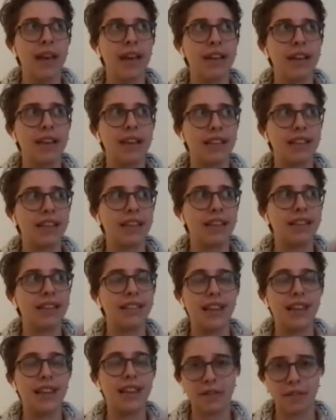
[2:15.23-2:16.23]
And I
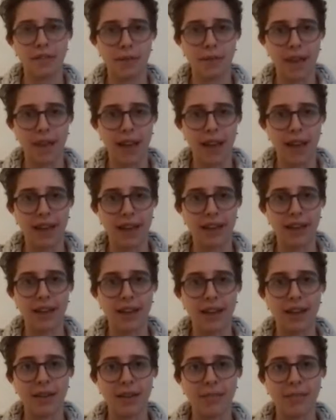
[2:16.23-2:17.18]
think aside from that,